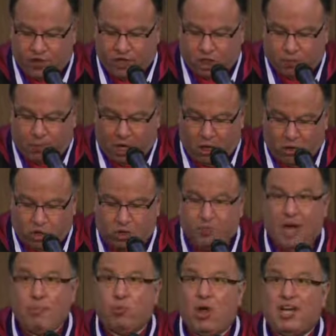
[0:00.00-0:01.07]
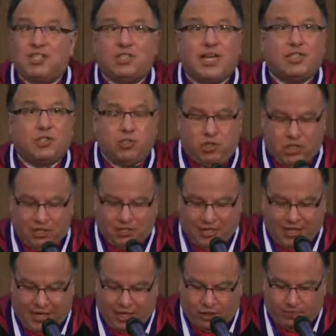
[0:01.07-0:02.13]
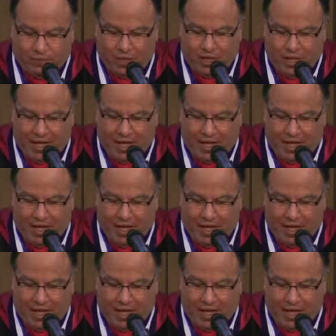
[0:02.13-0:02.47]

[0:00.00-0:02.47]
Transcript: in this post, my predecessors as dean,